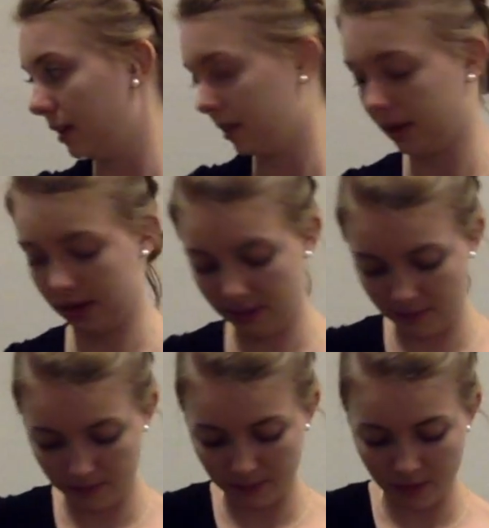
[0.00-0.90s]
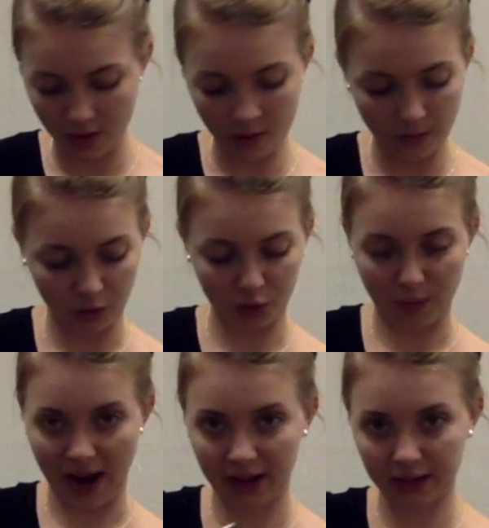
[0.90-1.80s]
Then push
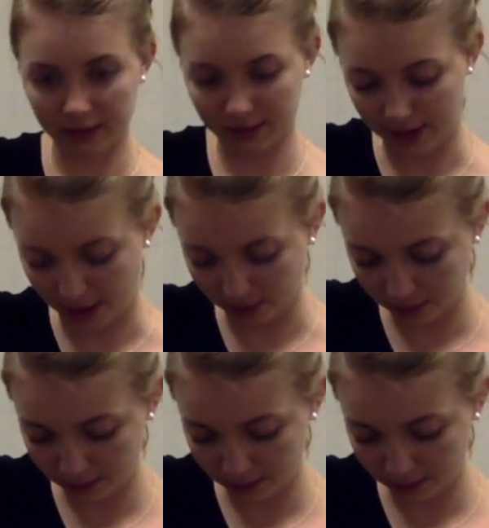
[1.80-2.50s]
back down